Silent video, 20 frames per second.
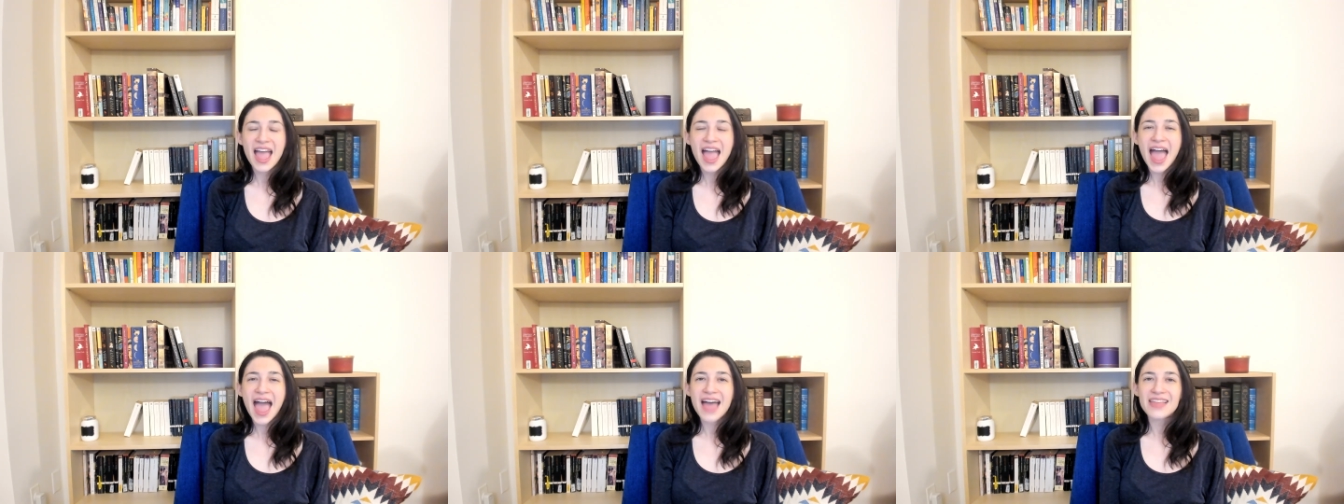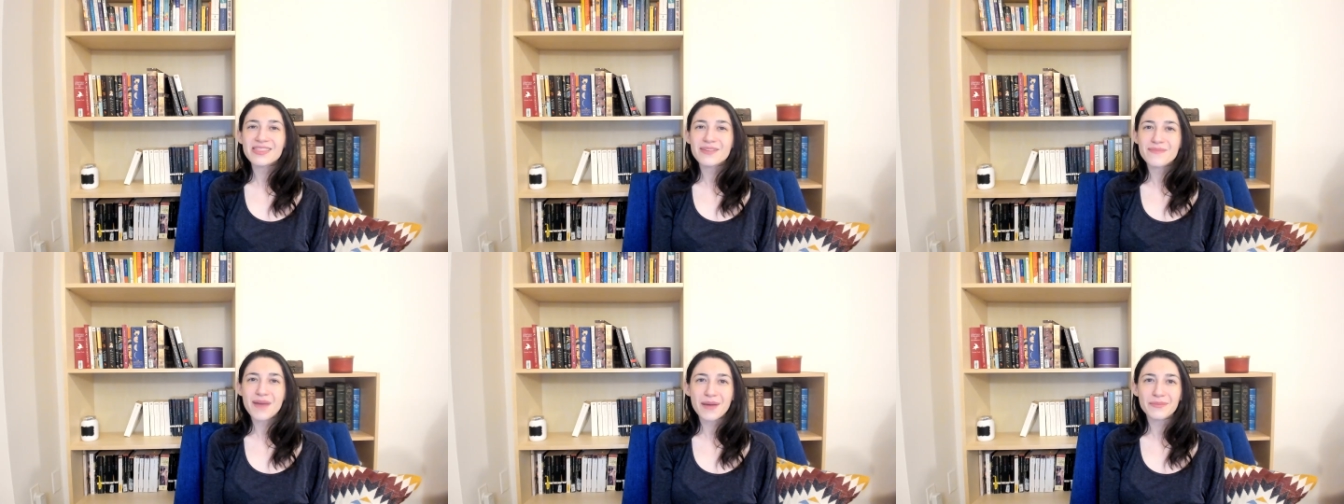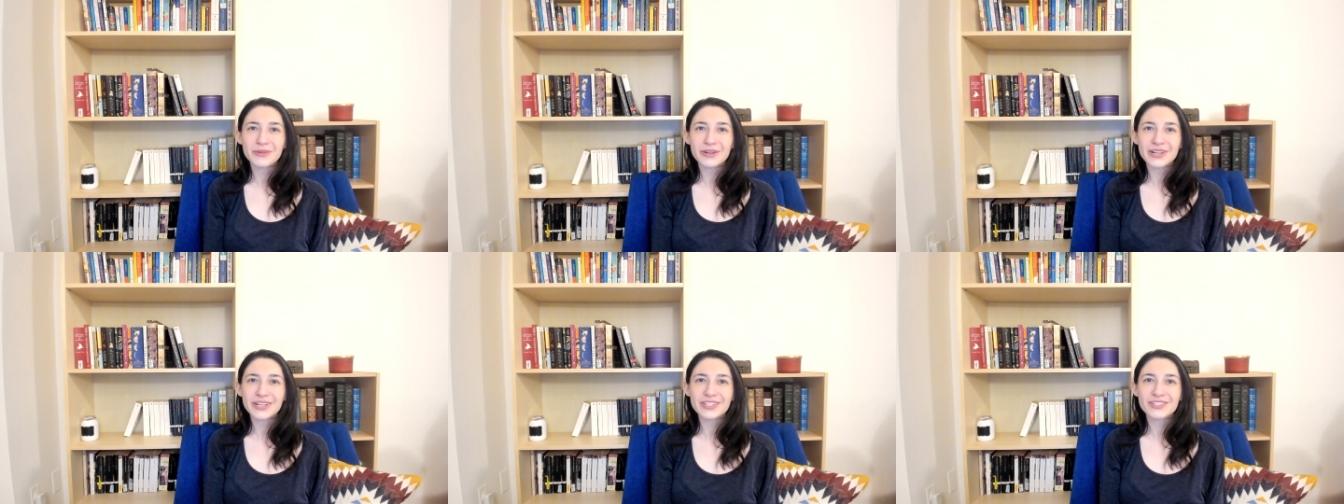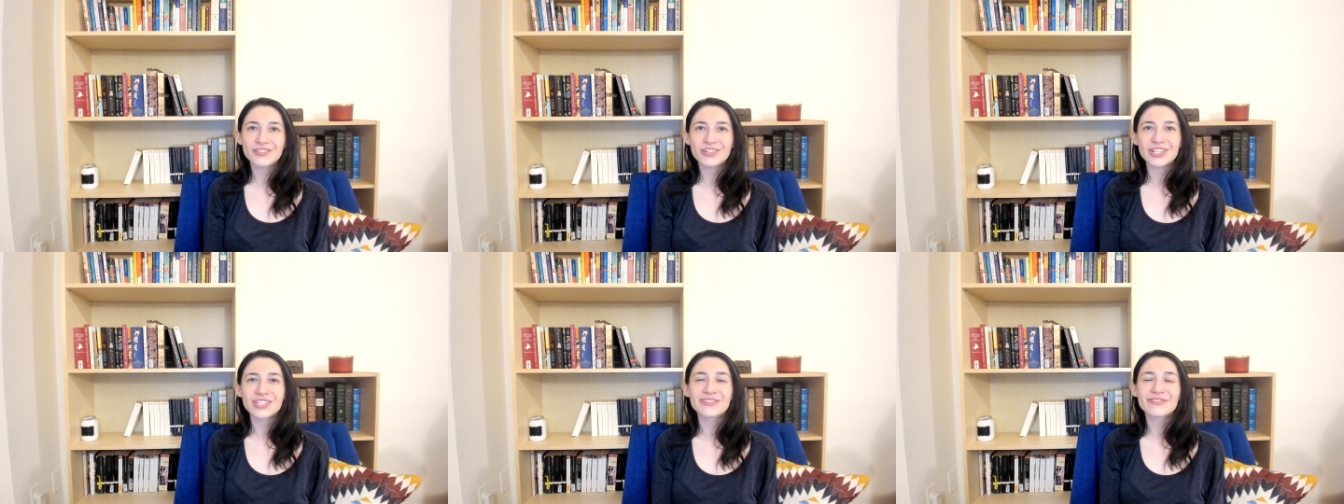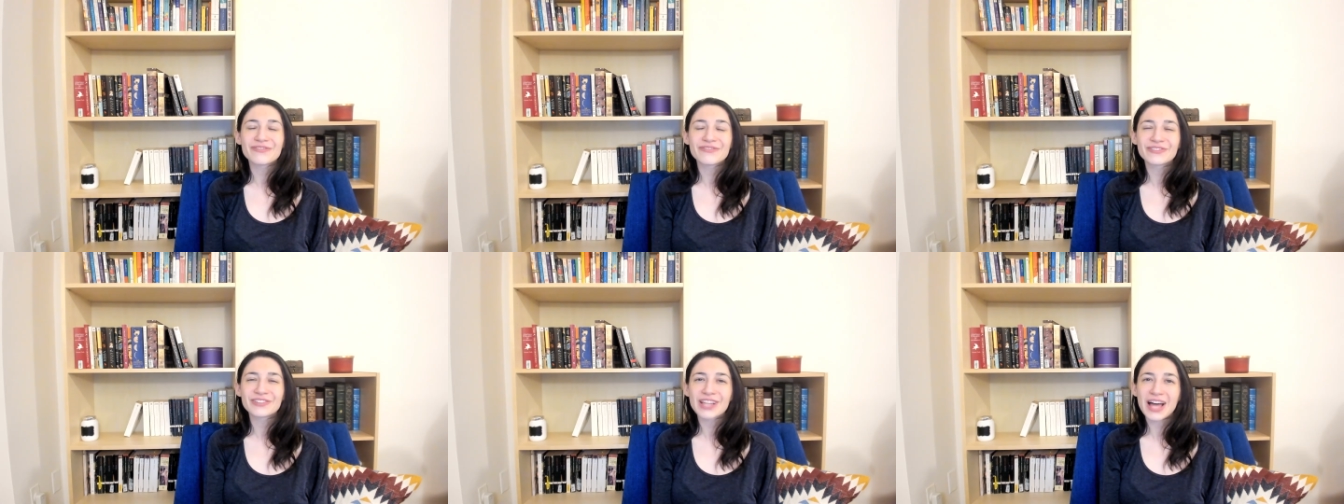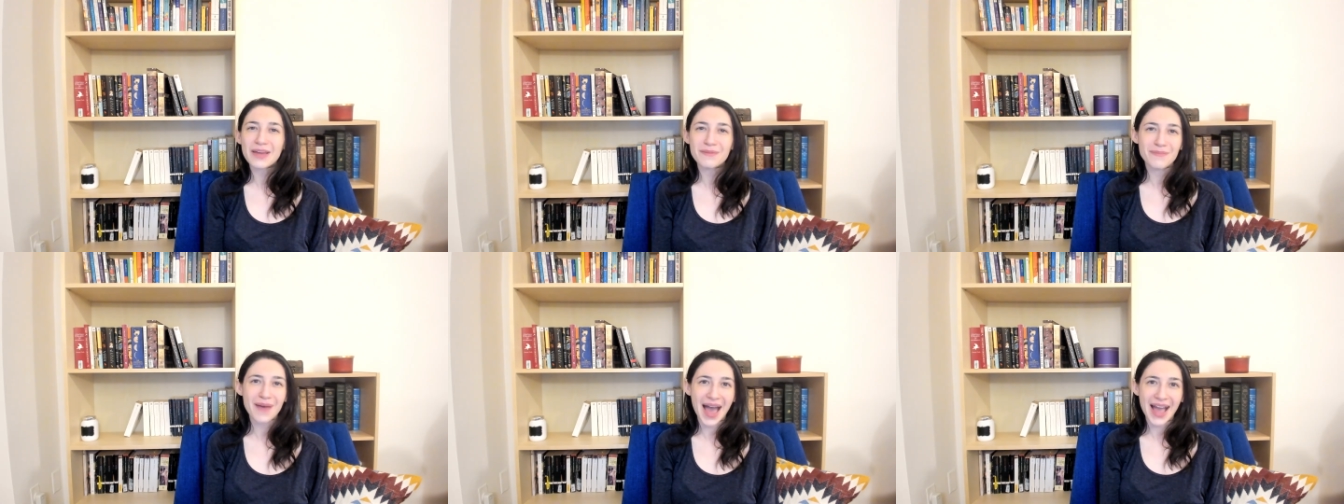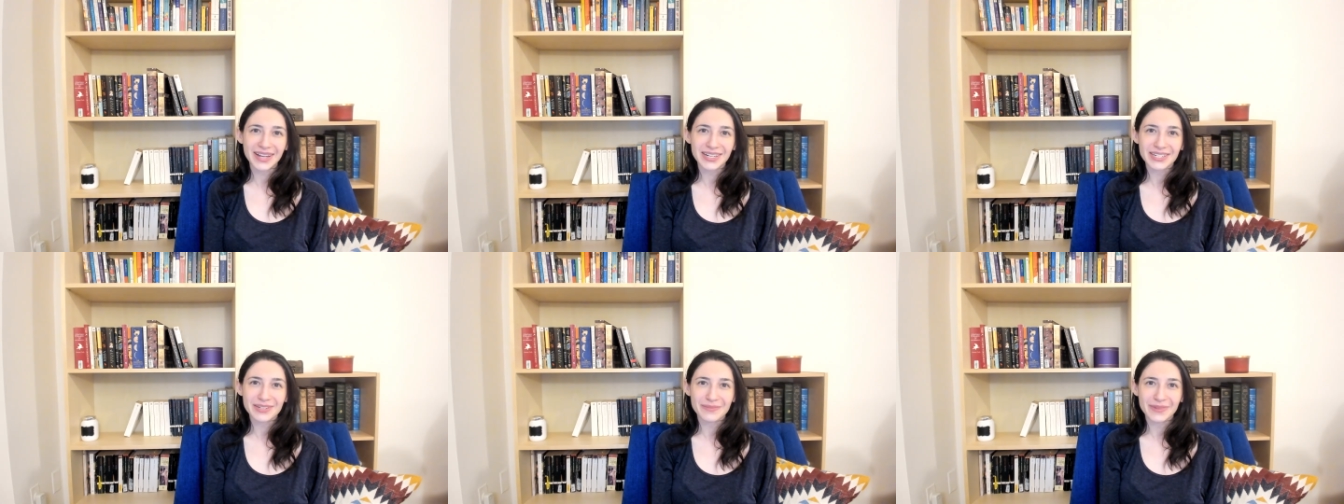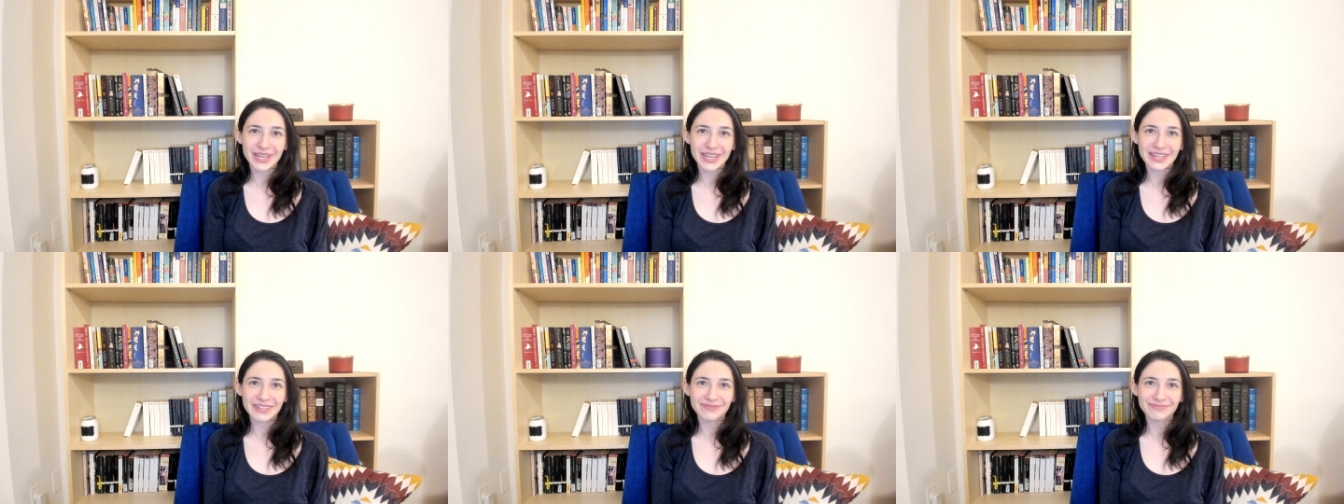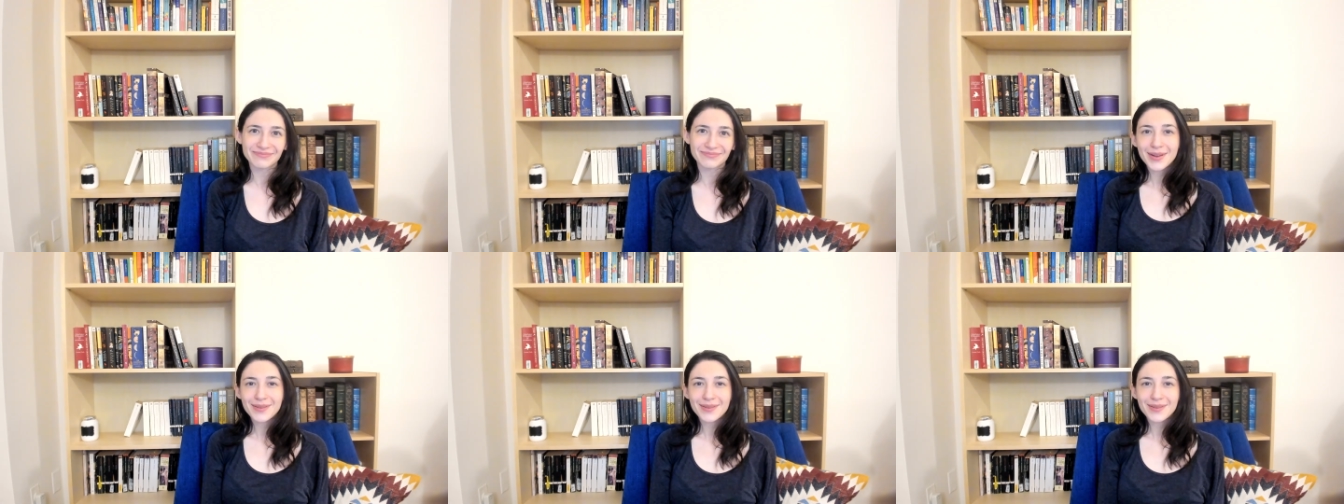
And the memories just flood back to me.